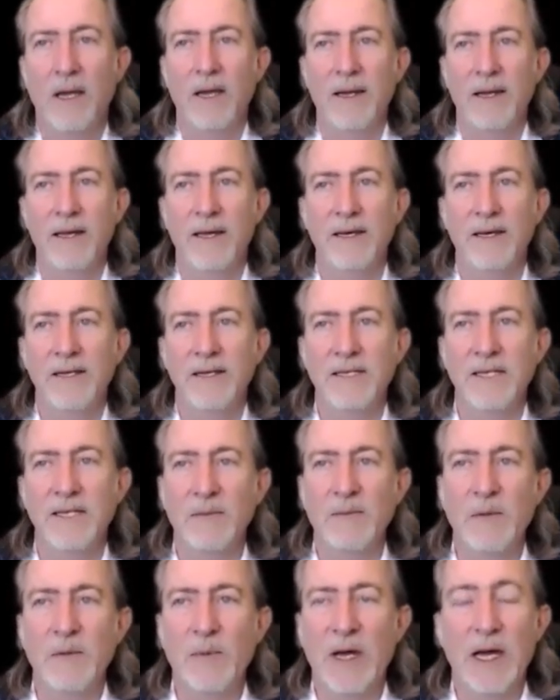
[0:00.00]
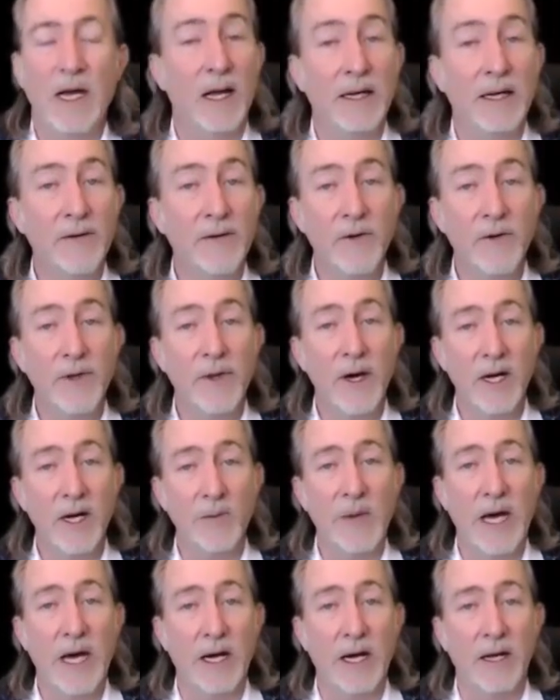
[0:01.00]
And that kind of set me back. I never thought
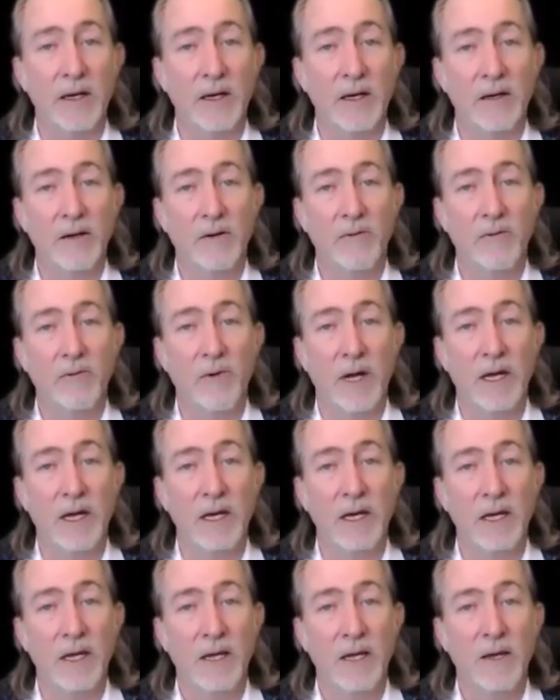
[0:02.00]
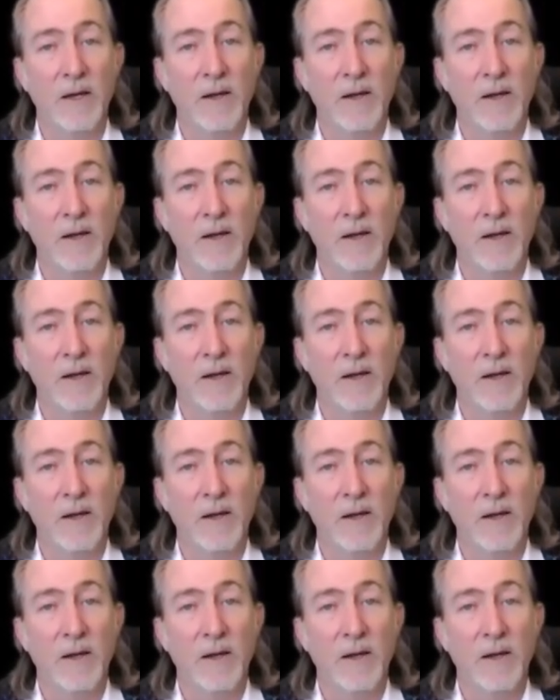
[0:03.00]
about it, right?